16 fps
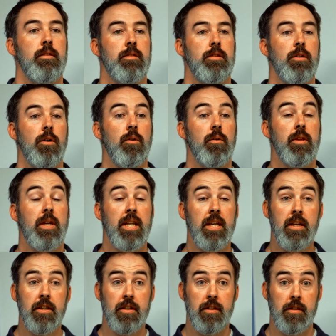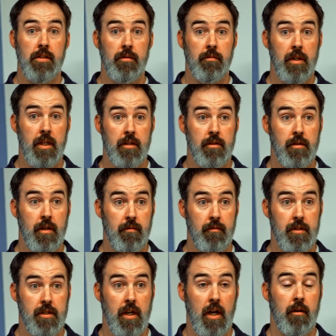So the conditions that we can treat
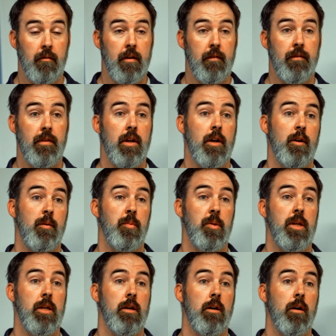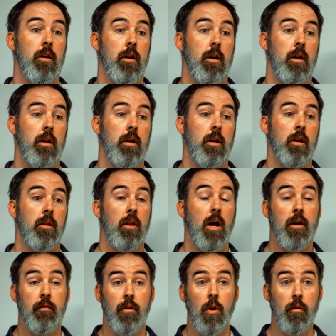with shockwave therapy are a
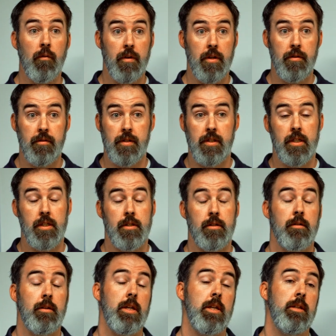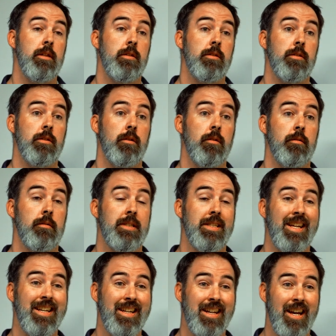lot of overuse injuries, so
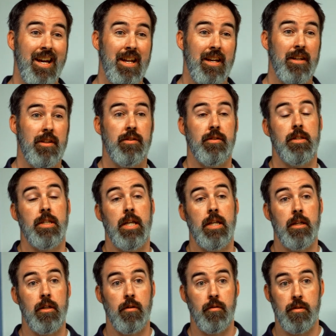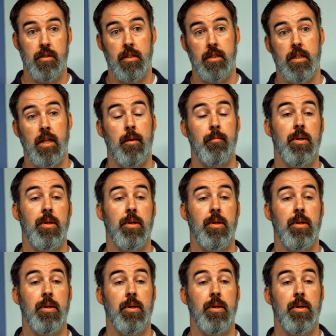tendinitis or tendinosis type